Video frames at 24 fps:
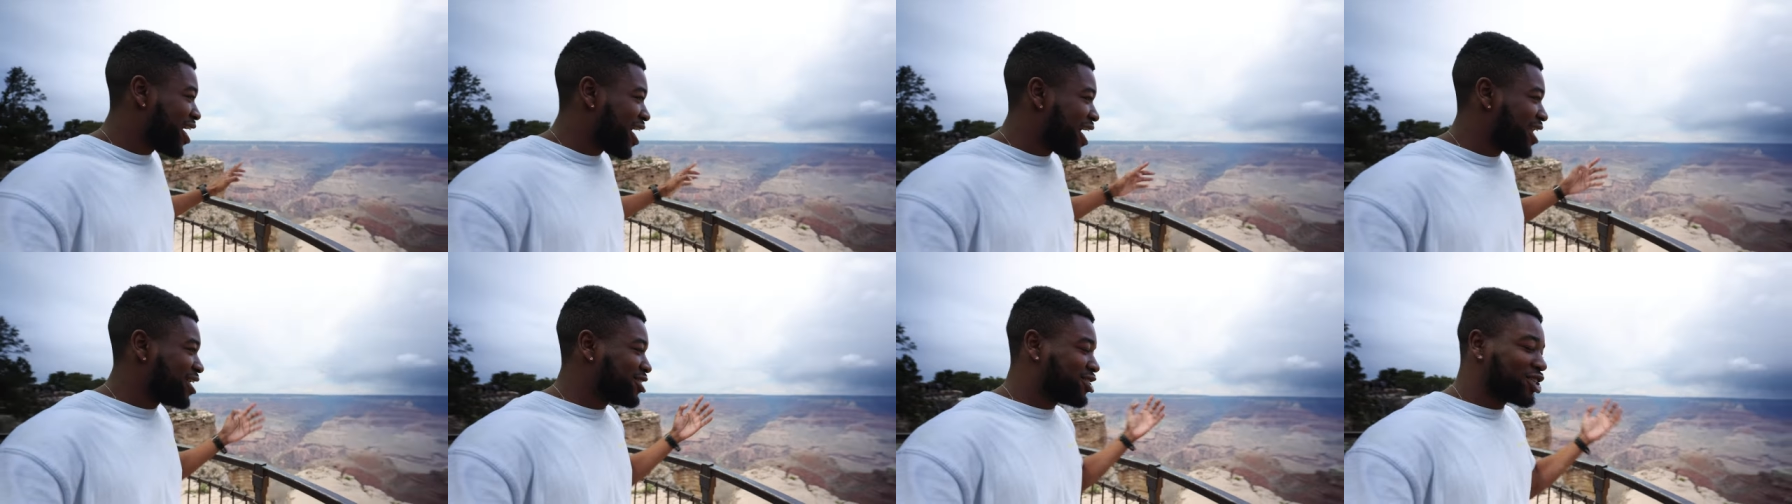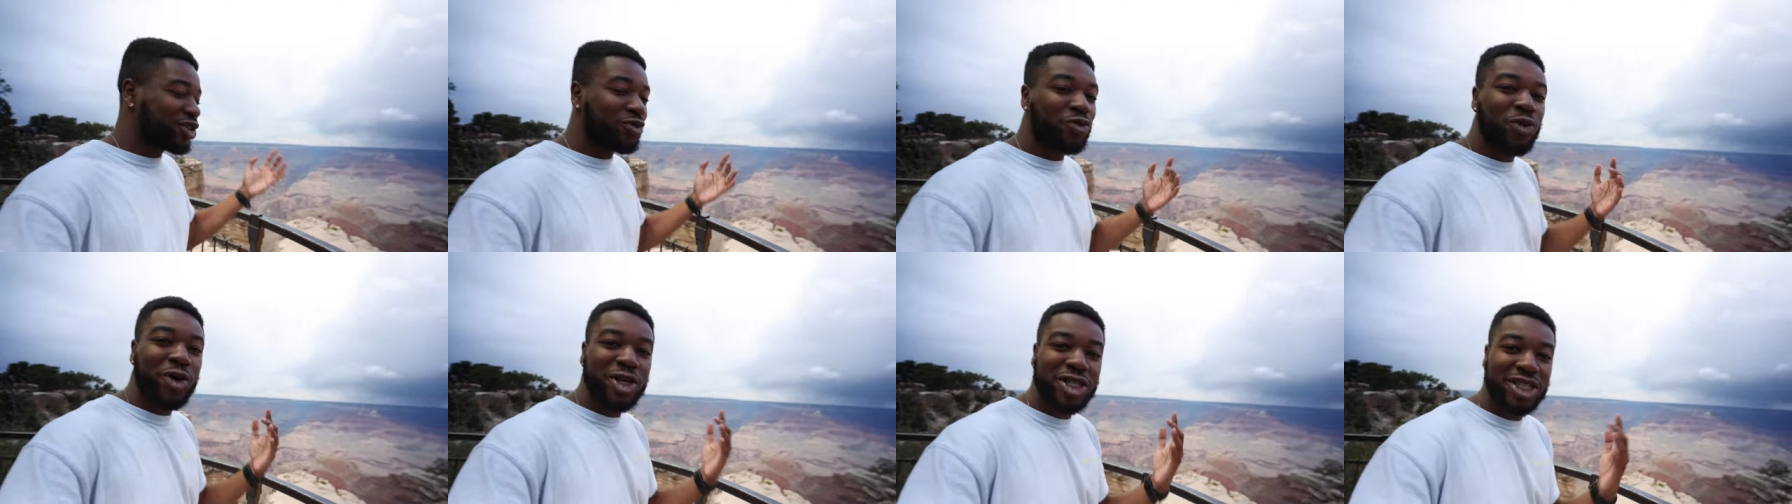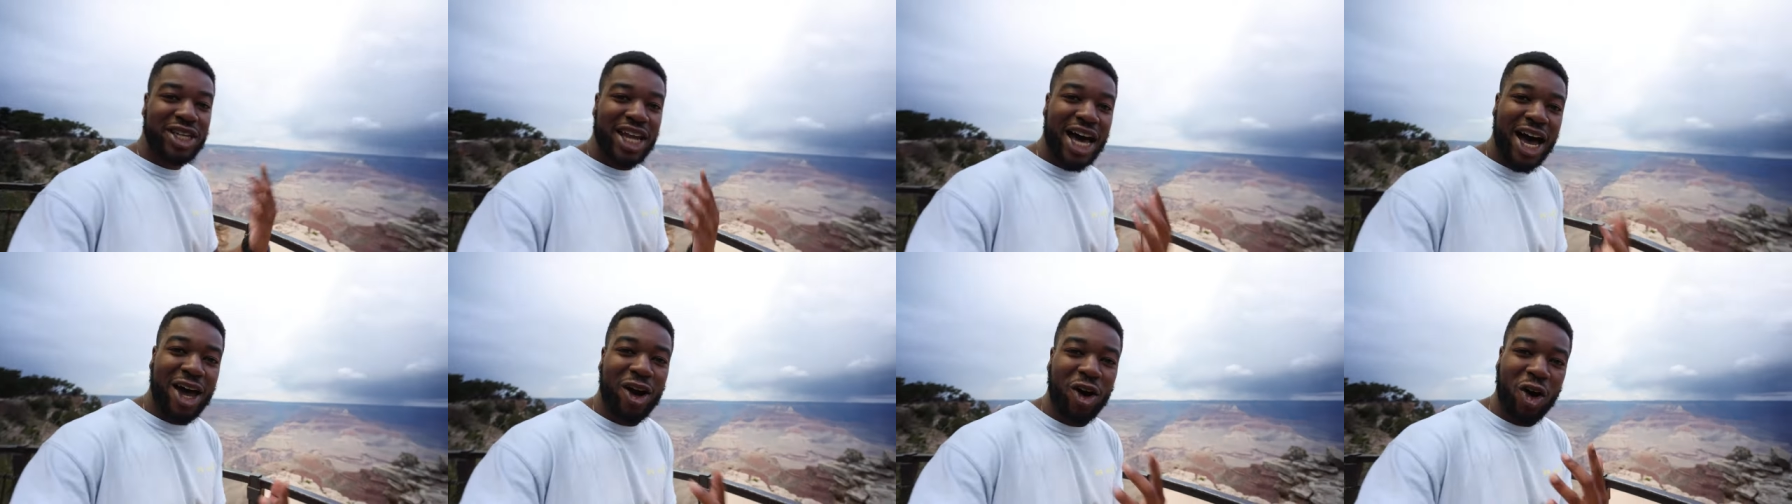and it just was
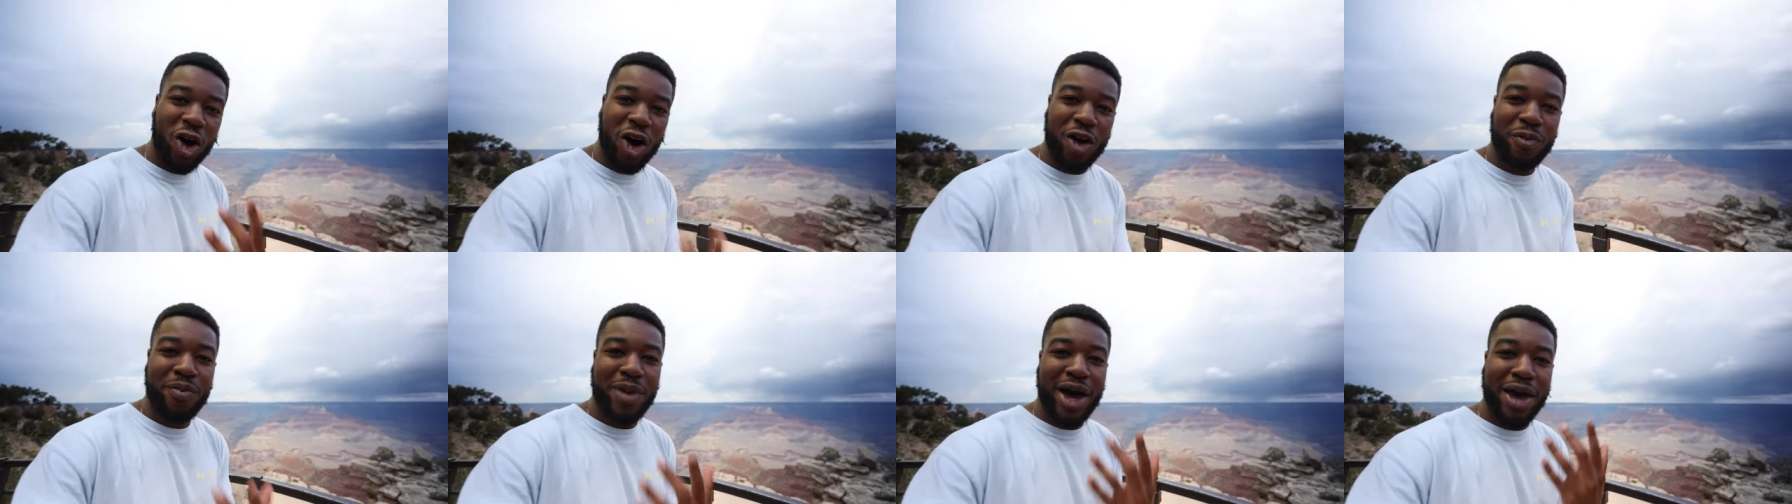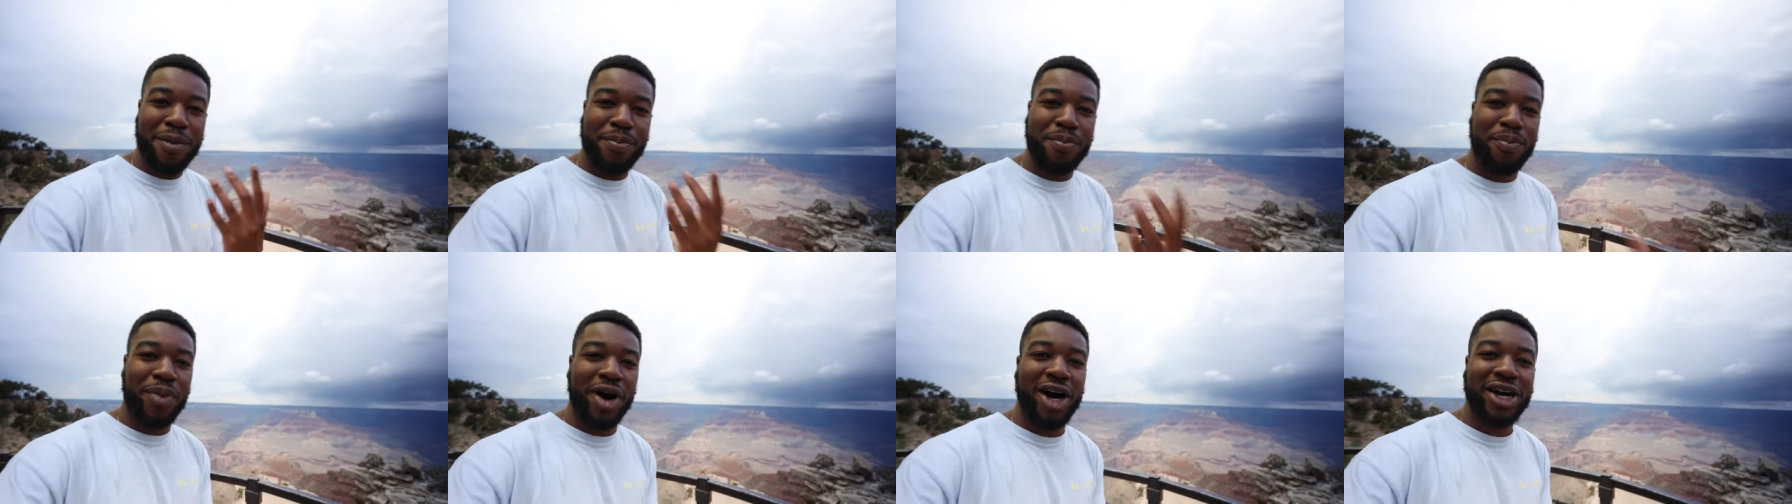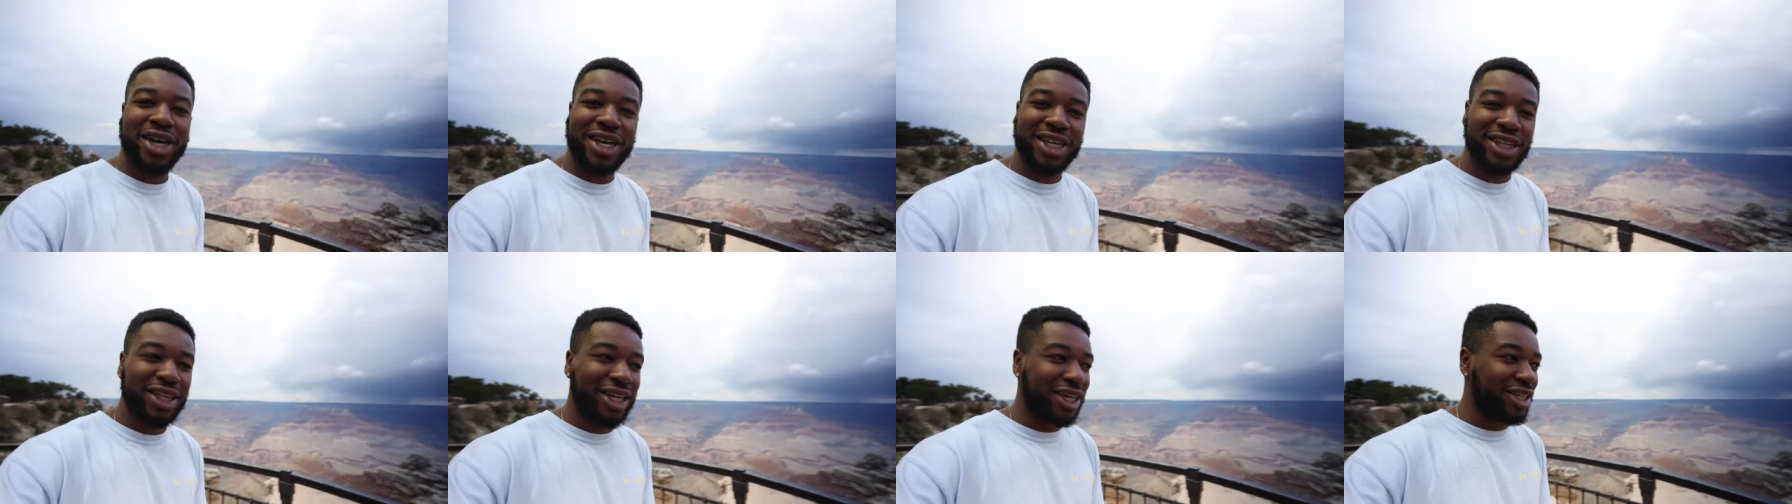not on my
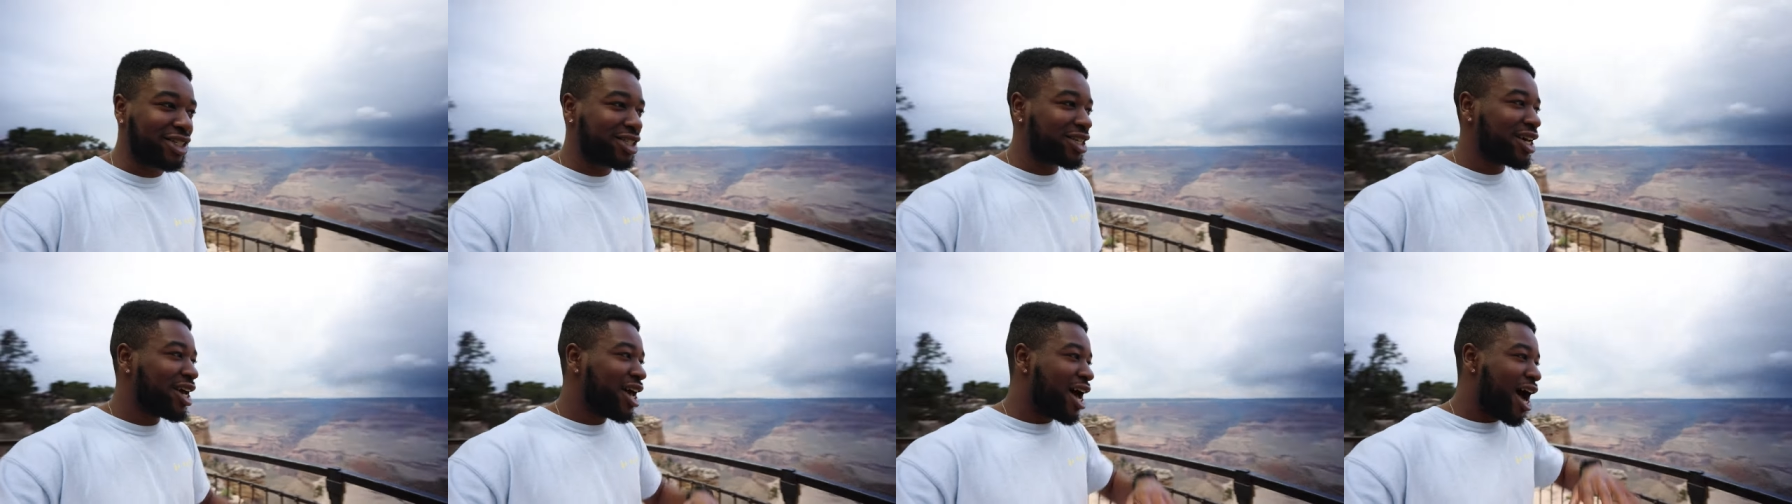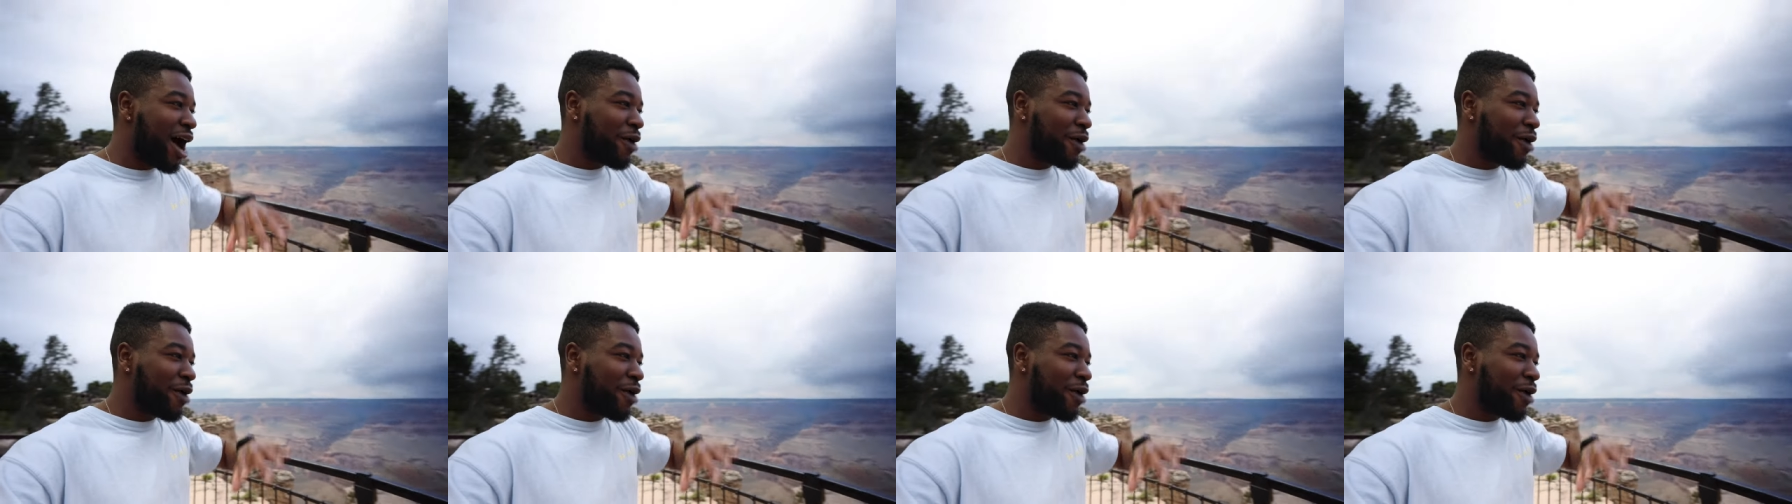bucket list.